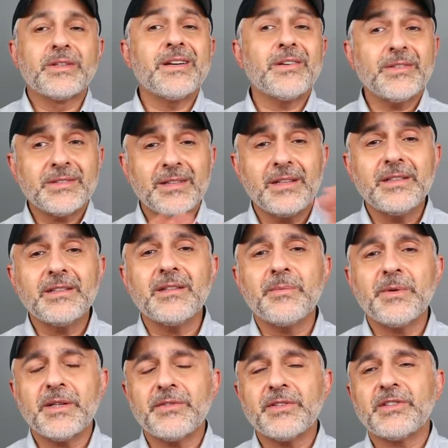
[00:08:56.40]
there is a
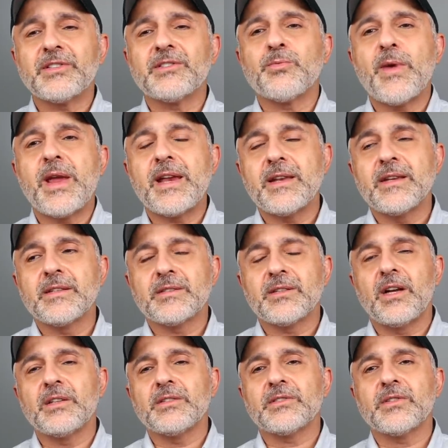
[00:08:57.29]
little bit of a
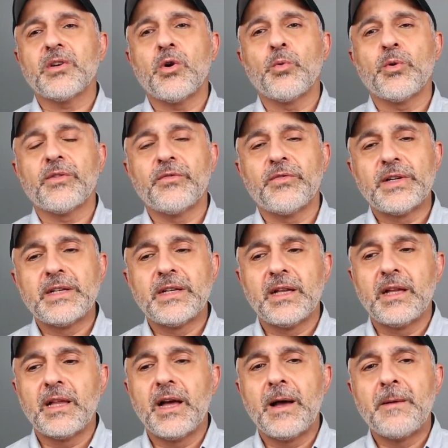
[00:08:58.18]
sweetness also with
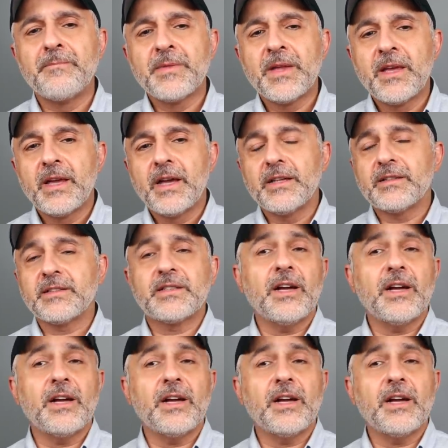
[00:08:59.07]
vanilla. It's